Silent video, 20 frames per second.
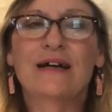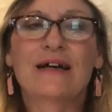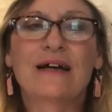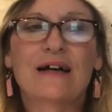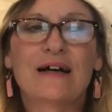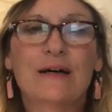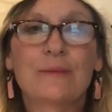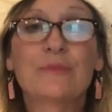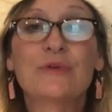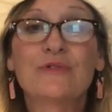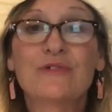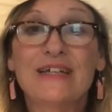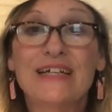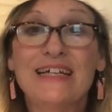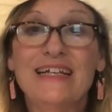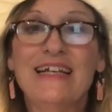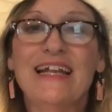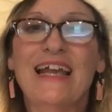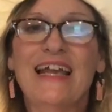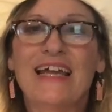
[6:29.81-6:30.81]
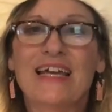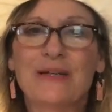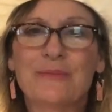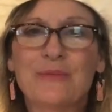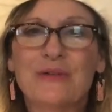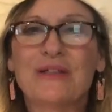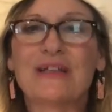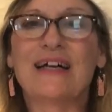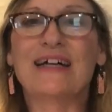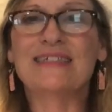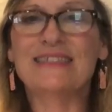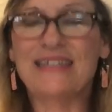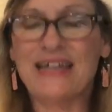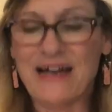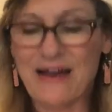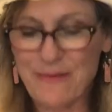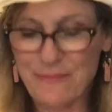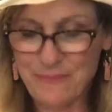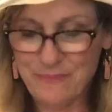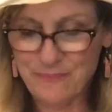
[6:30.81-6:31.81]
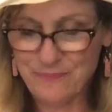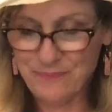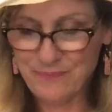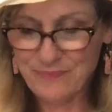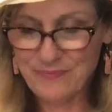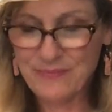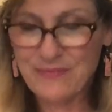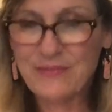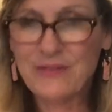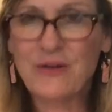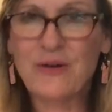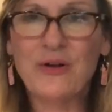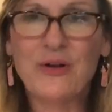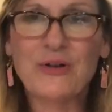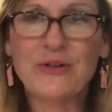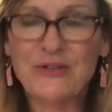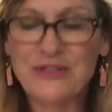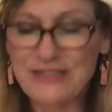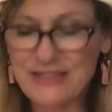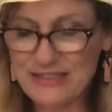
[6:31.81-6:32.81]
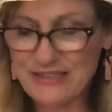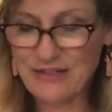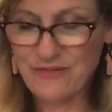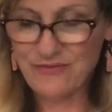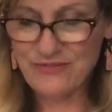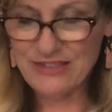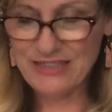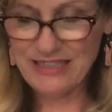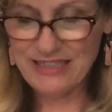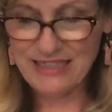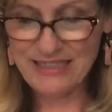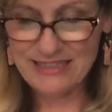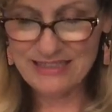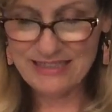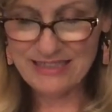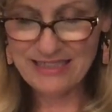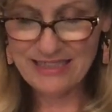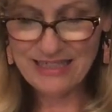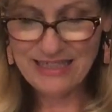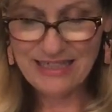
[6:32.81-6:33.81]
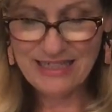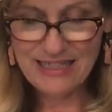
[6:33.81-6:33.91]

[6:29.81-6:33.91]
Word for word: uh, marine animal on top. All good stuff to eat.